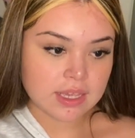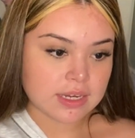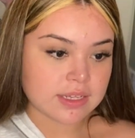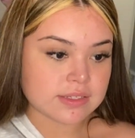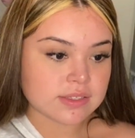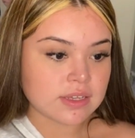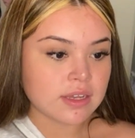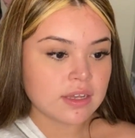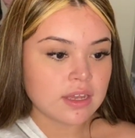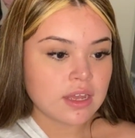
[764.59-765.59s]
it is
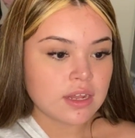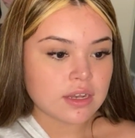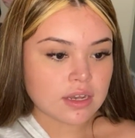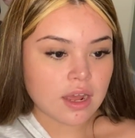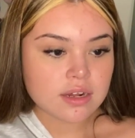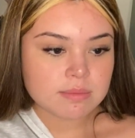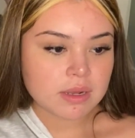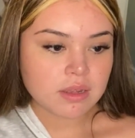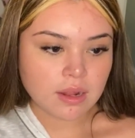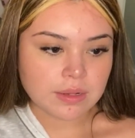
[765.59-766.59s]
not
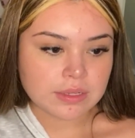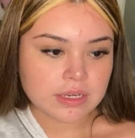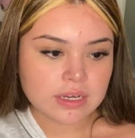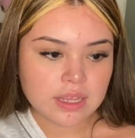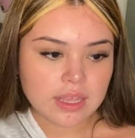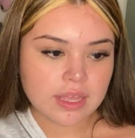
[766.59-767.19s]
about color.